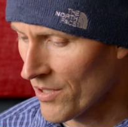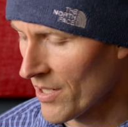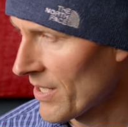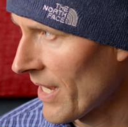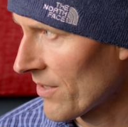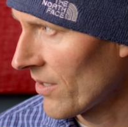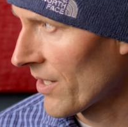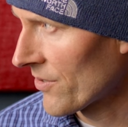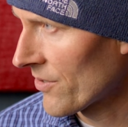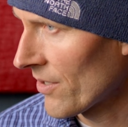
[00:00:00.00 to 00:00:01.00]
is that it has
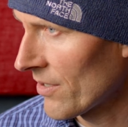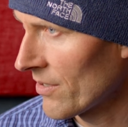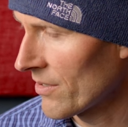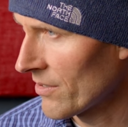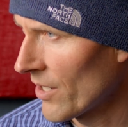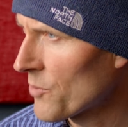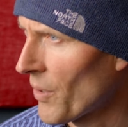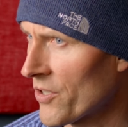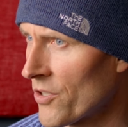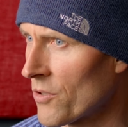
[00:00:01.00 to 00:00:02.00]
large large
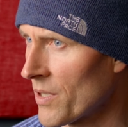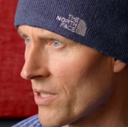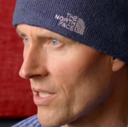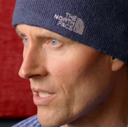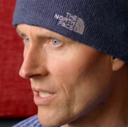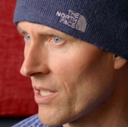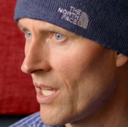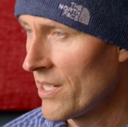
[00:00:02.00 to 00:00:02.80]
part to do with the